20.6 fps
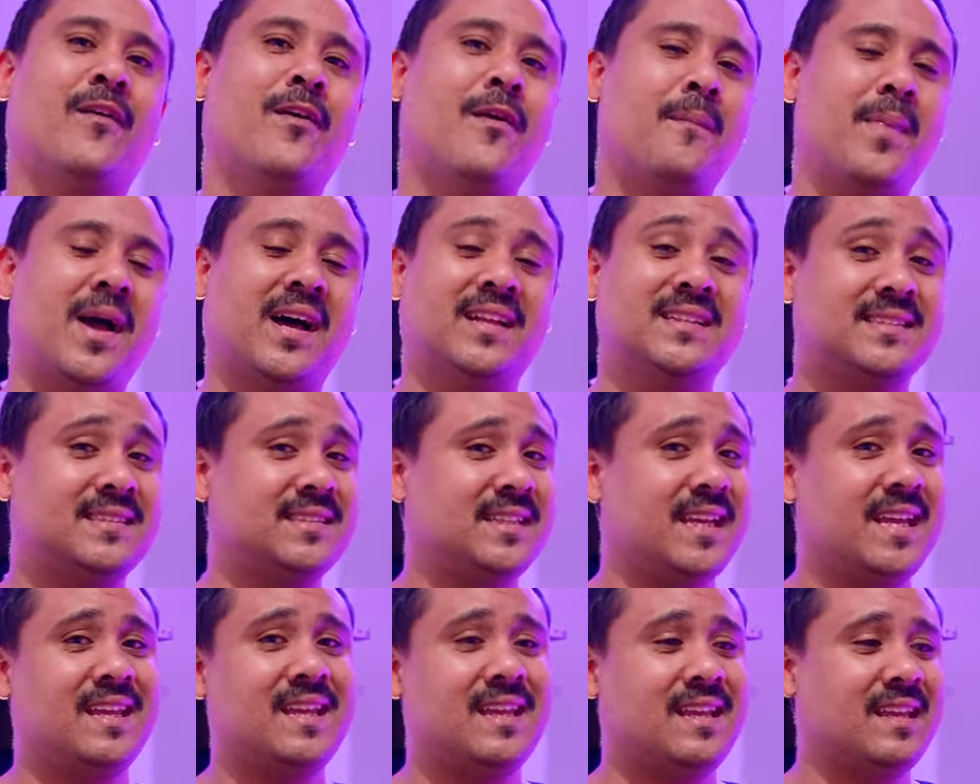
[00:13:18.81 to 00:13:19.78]
We're about
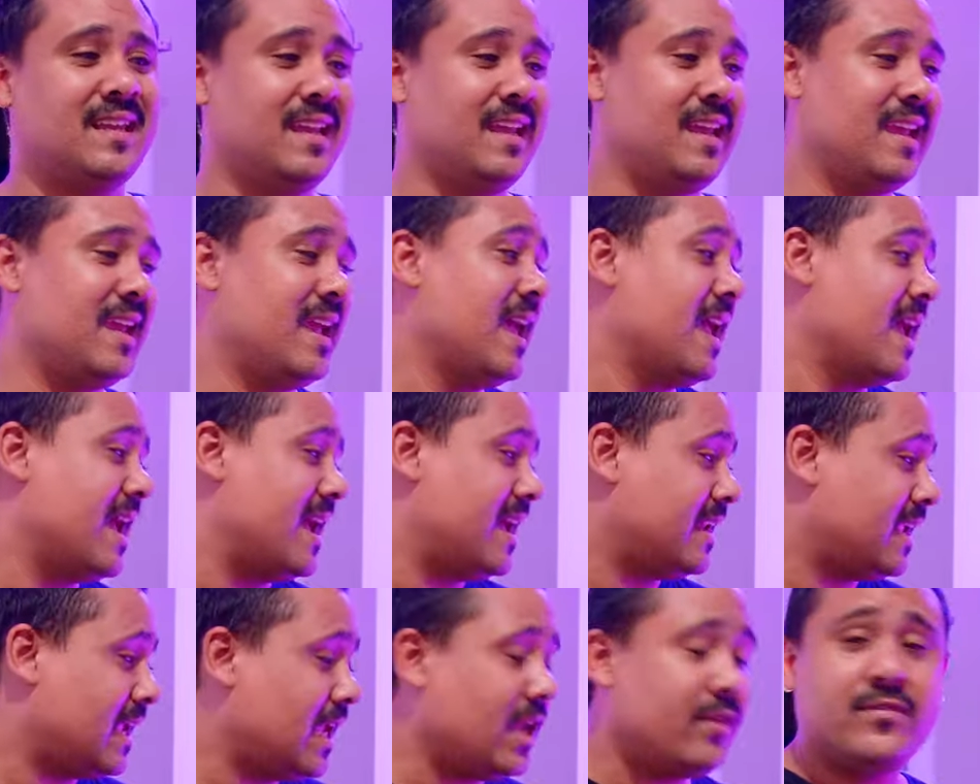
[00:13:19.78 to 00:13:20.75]
seeking gear,
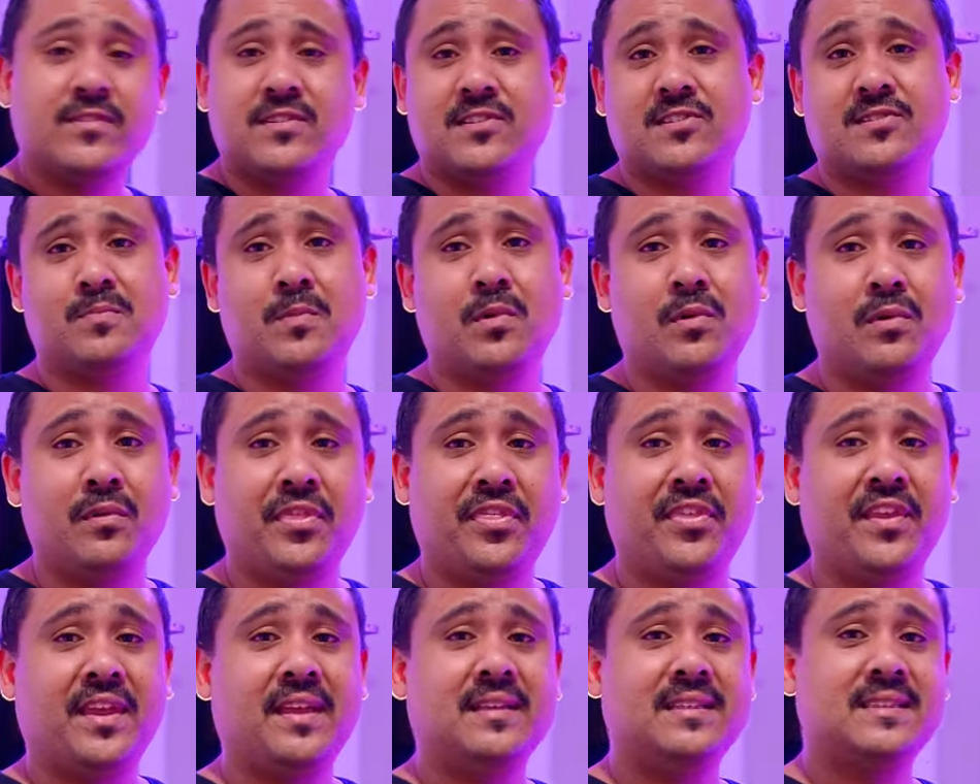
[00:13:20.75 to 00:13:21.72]
and even small
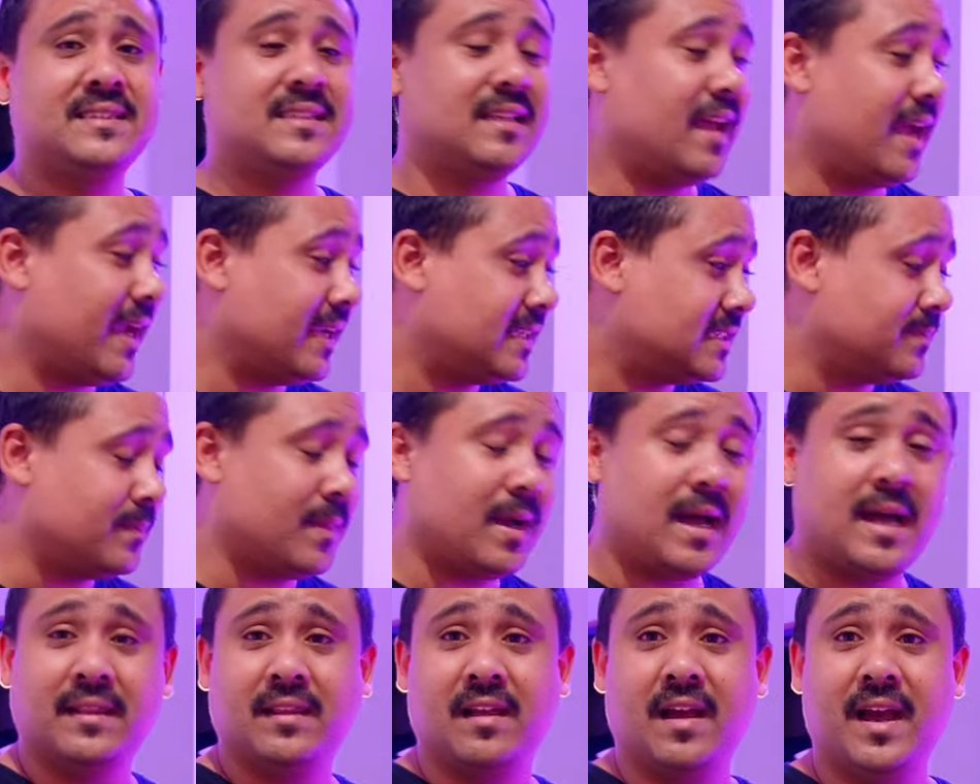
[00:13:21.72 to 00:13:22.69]
things like
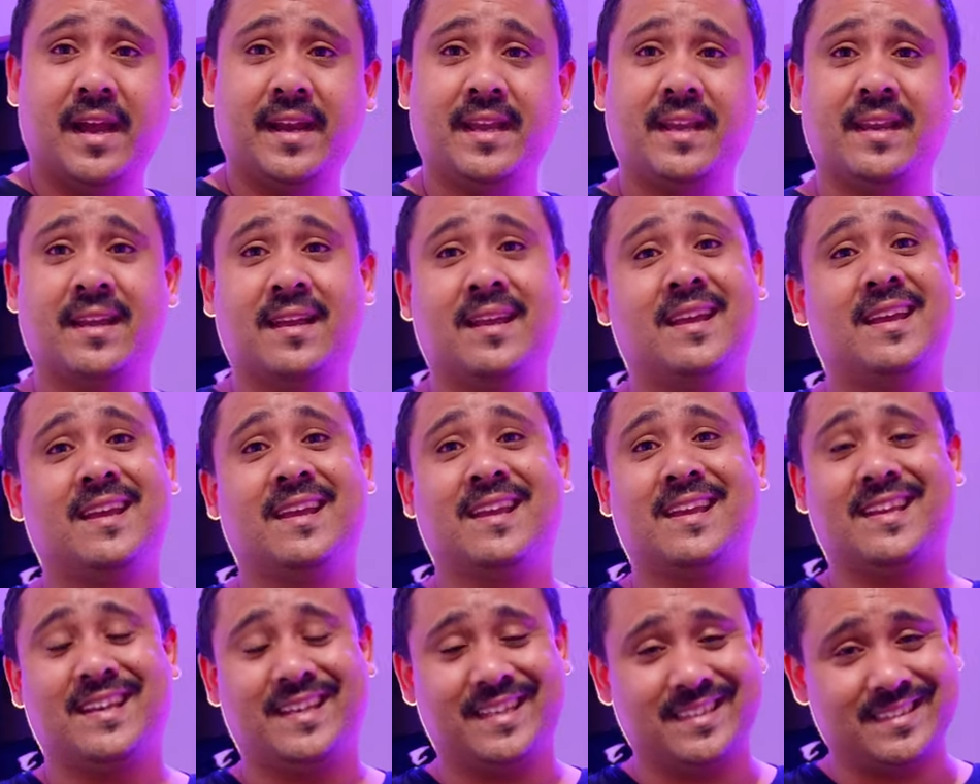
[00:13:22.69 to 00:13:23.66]
smart lighting
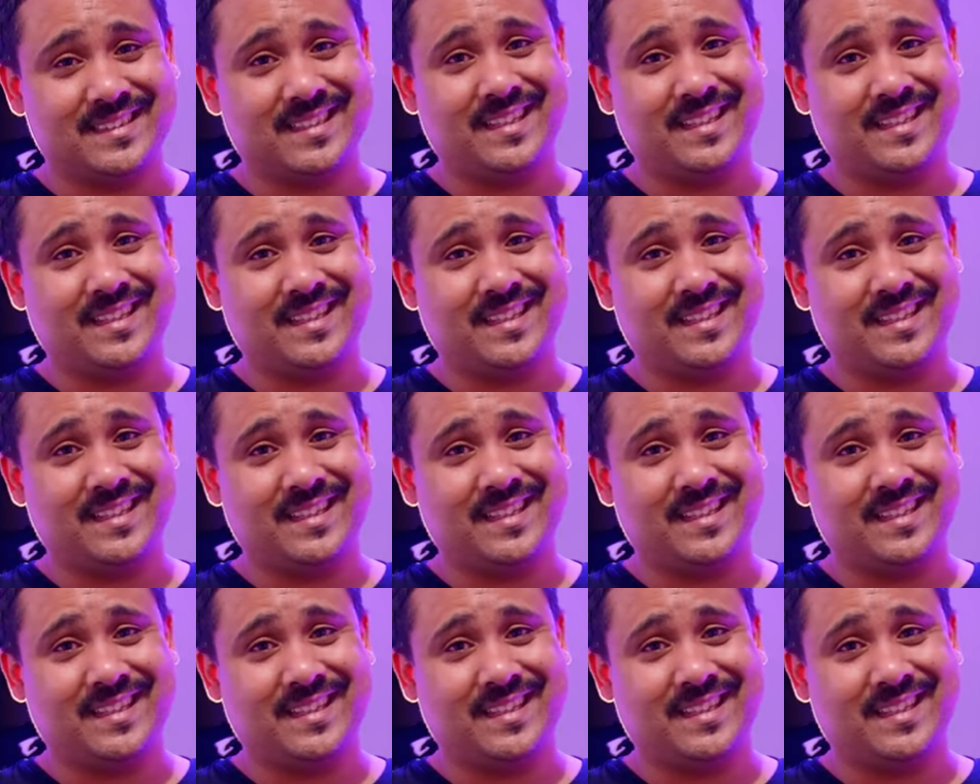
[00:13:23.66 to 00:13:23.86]
is